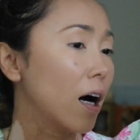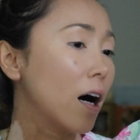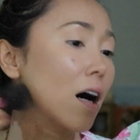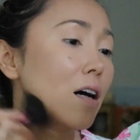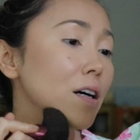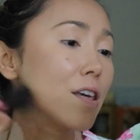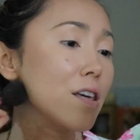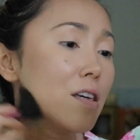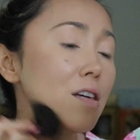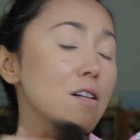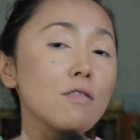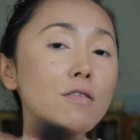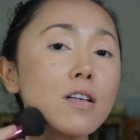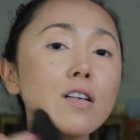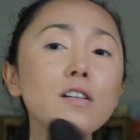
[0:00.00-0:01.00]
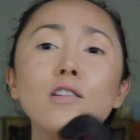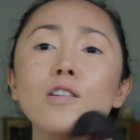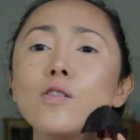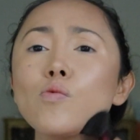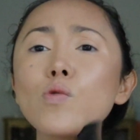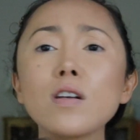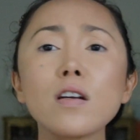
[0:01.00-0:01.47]
a year
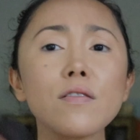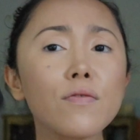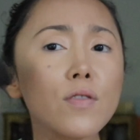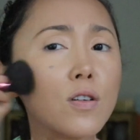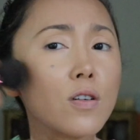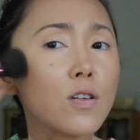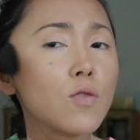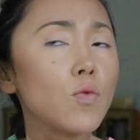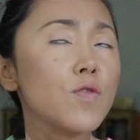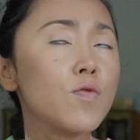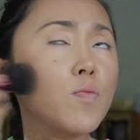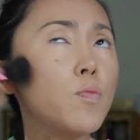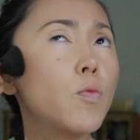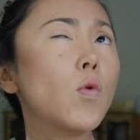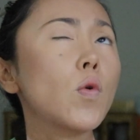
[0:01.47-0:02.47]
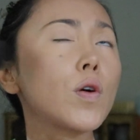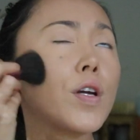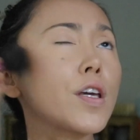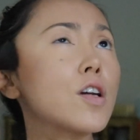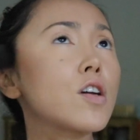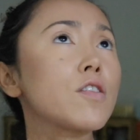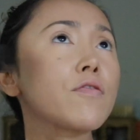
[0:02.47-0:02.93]
ago, whenever we were
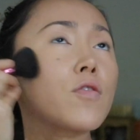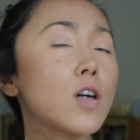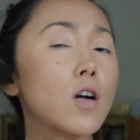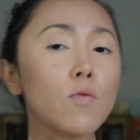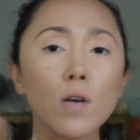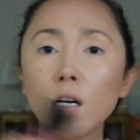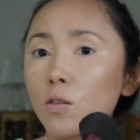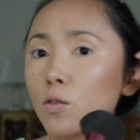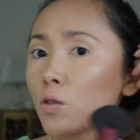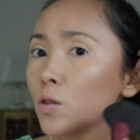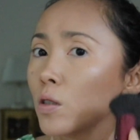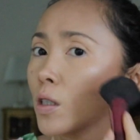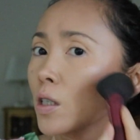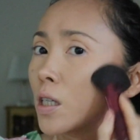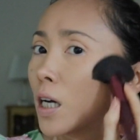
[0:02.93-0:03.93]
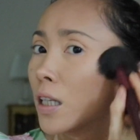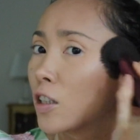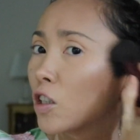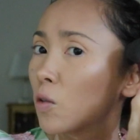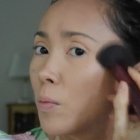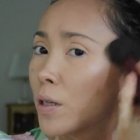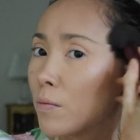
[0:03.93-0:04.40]
here for around a
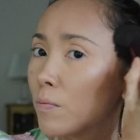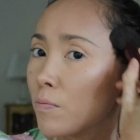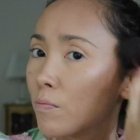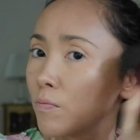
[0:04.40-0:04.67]
little bit,